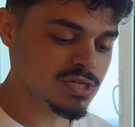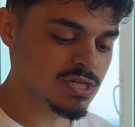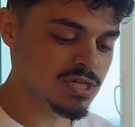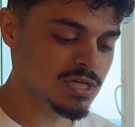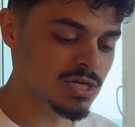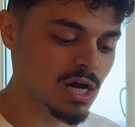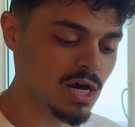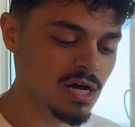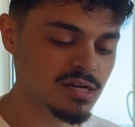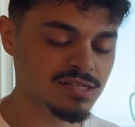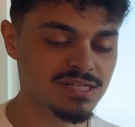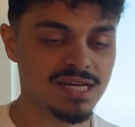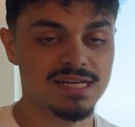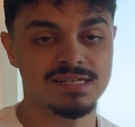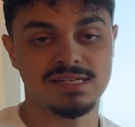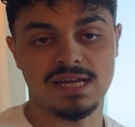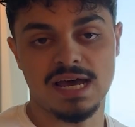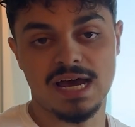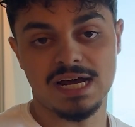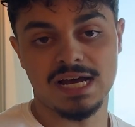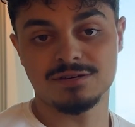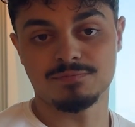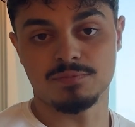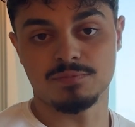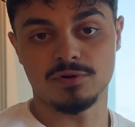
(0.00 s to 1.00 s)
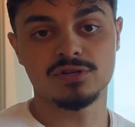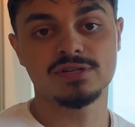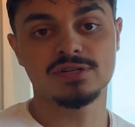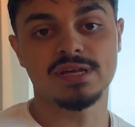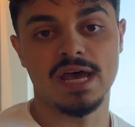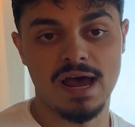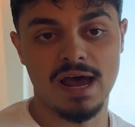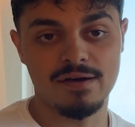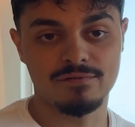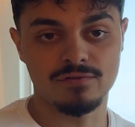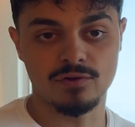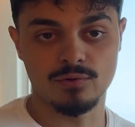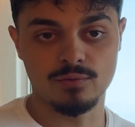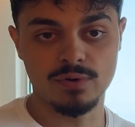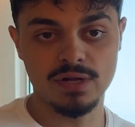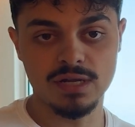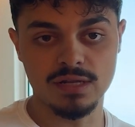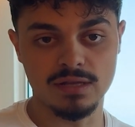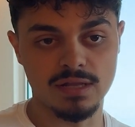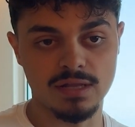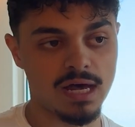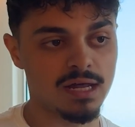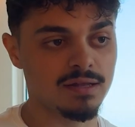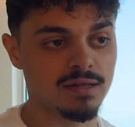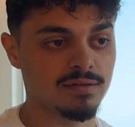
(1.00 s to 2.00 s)
see us as experts after
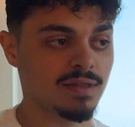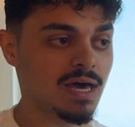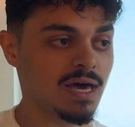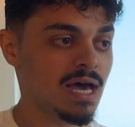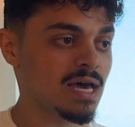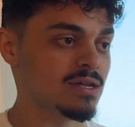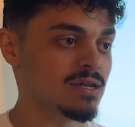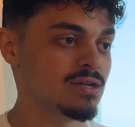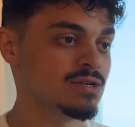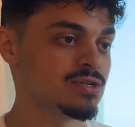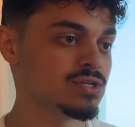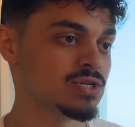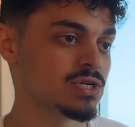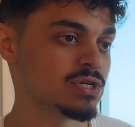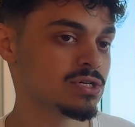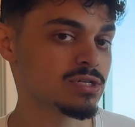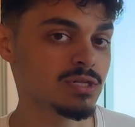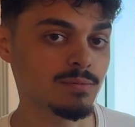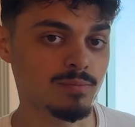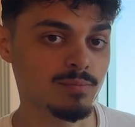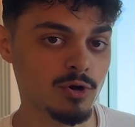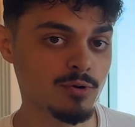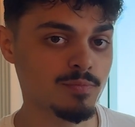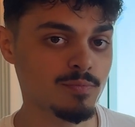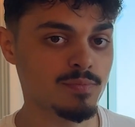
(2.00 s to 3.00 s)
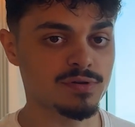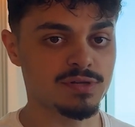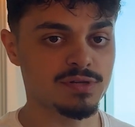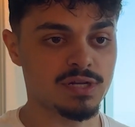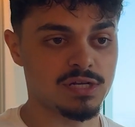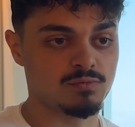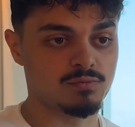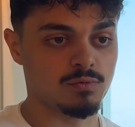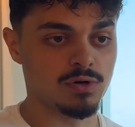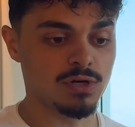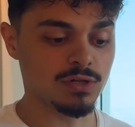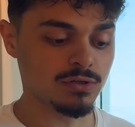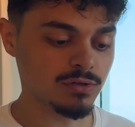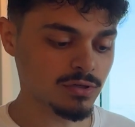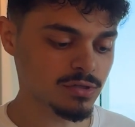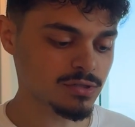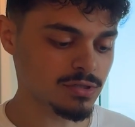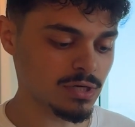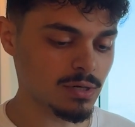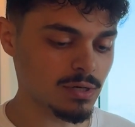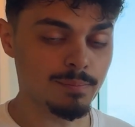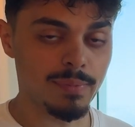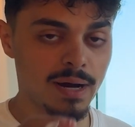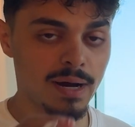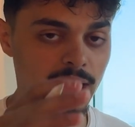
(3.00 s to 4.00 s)
reading that. That is just the purpose. That's what it looks
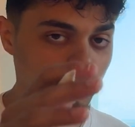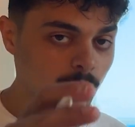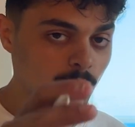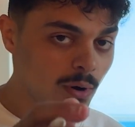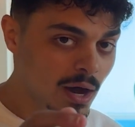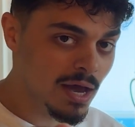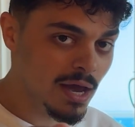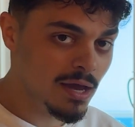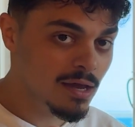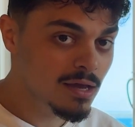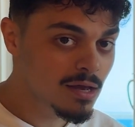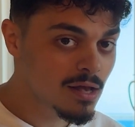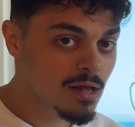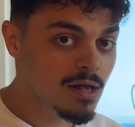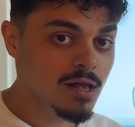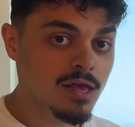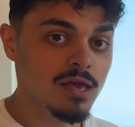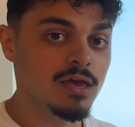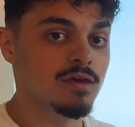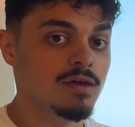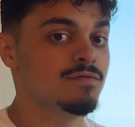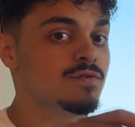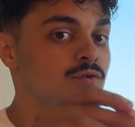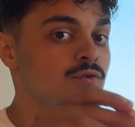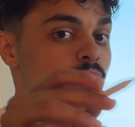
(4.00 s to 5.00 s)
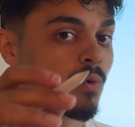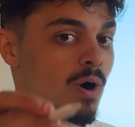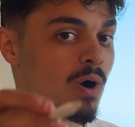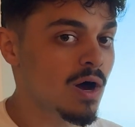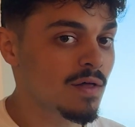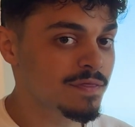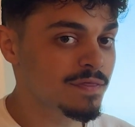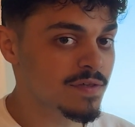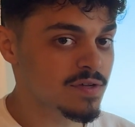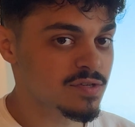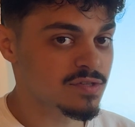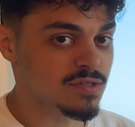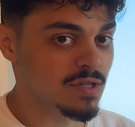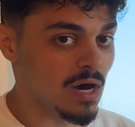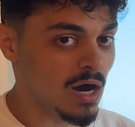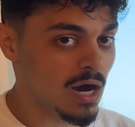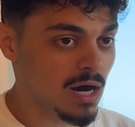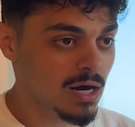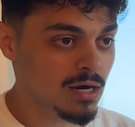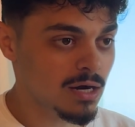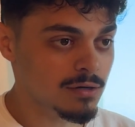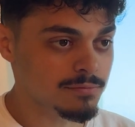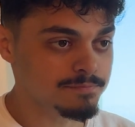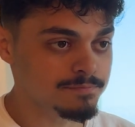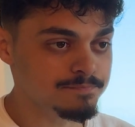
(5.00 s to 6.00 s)
like. By the way, if you want this
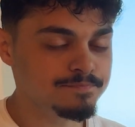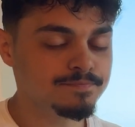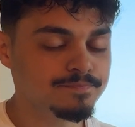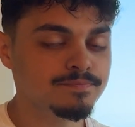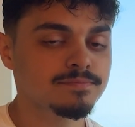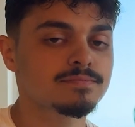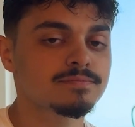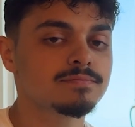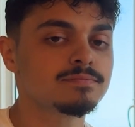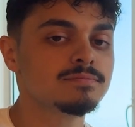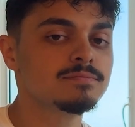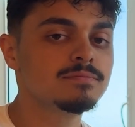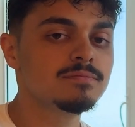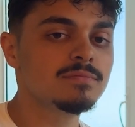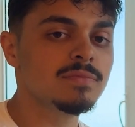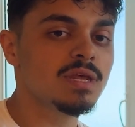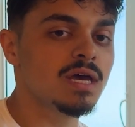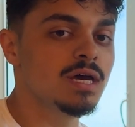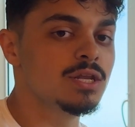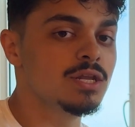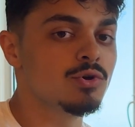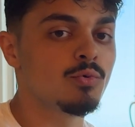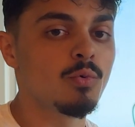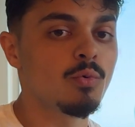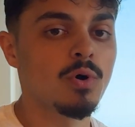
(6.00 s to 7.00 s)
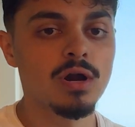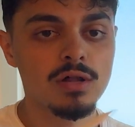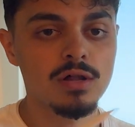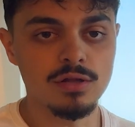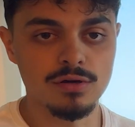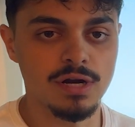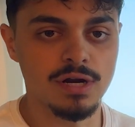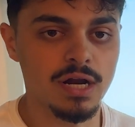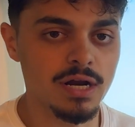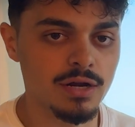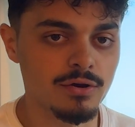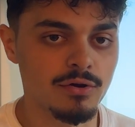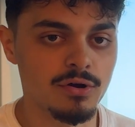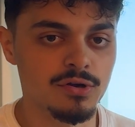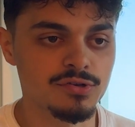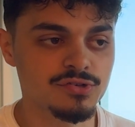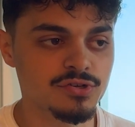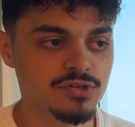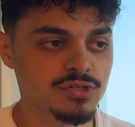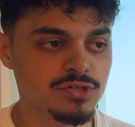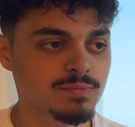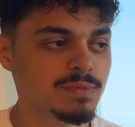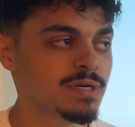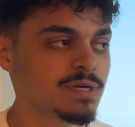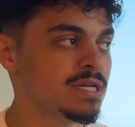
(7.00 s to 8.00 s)
doc and you want to learn how to grow on
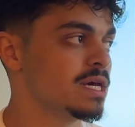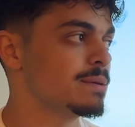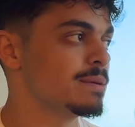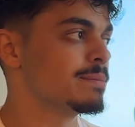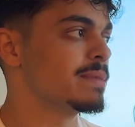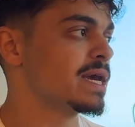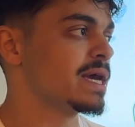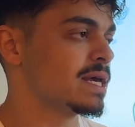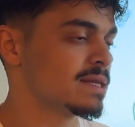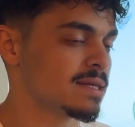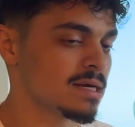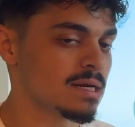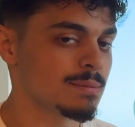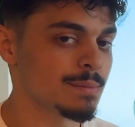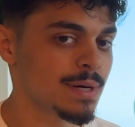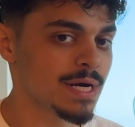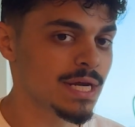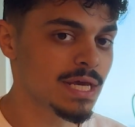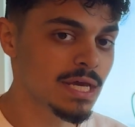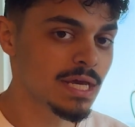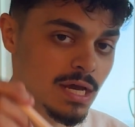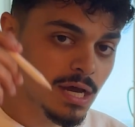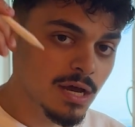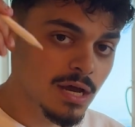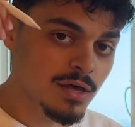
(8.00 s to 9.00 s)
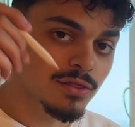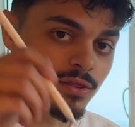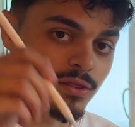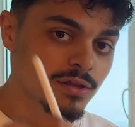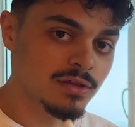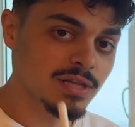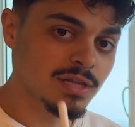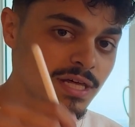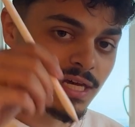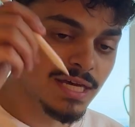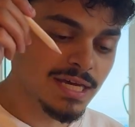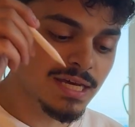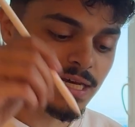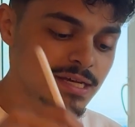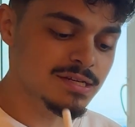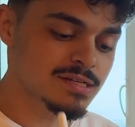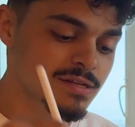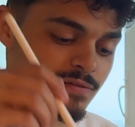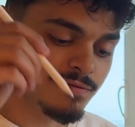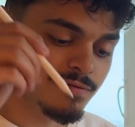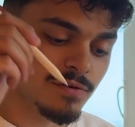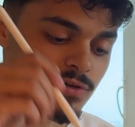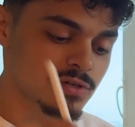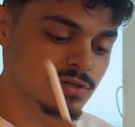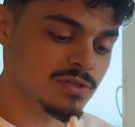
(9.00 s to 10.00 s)
social media and make a ton of money, the link is
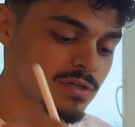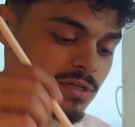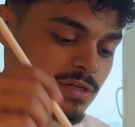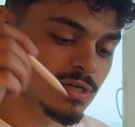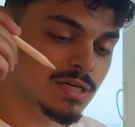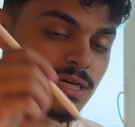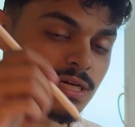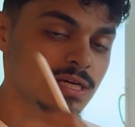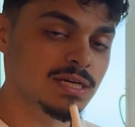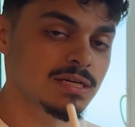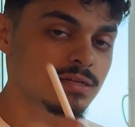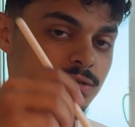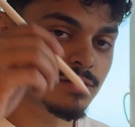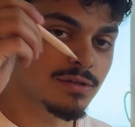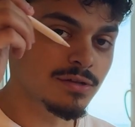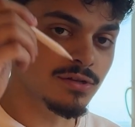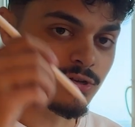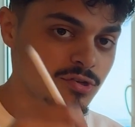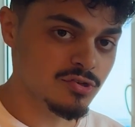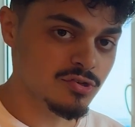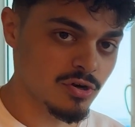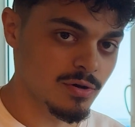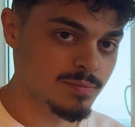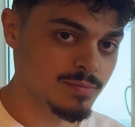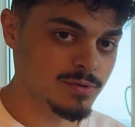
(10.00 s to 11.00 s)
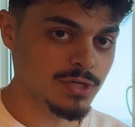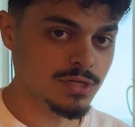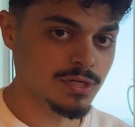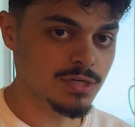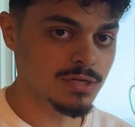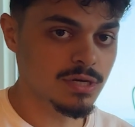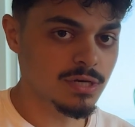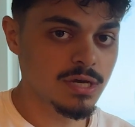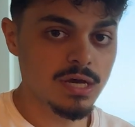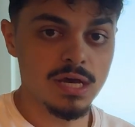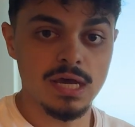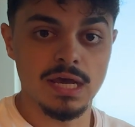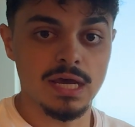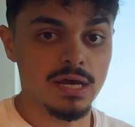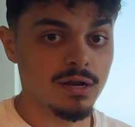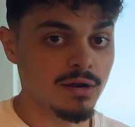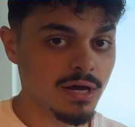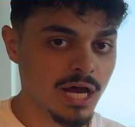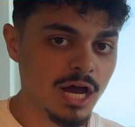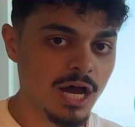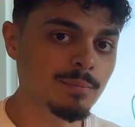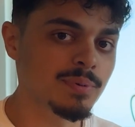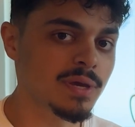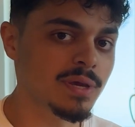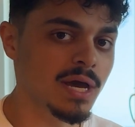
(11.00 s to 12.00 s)
the first link in the description. It'll
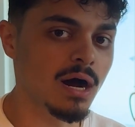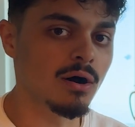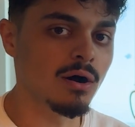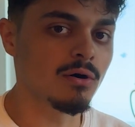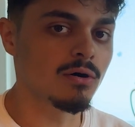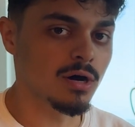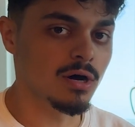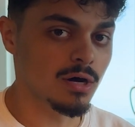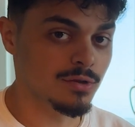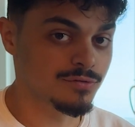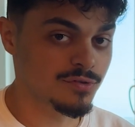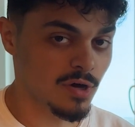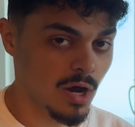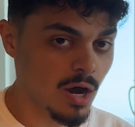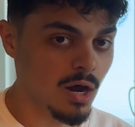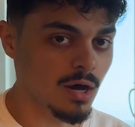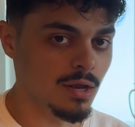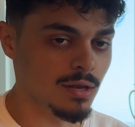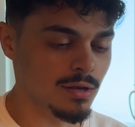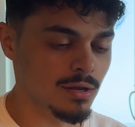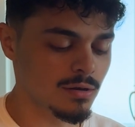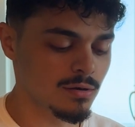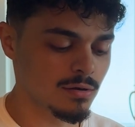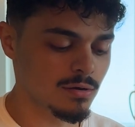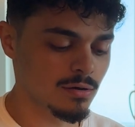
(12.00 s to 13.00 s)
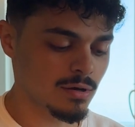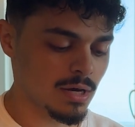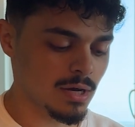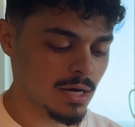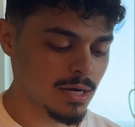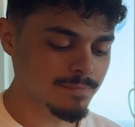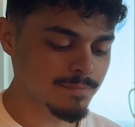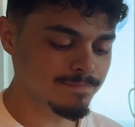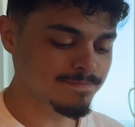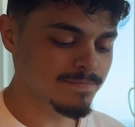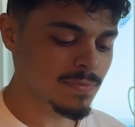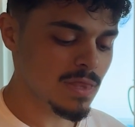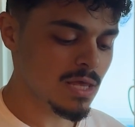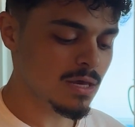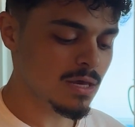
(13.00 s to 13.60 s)
help you out a ton. Okay?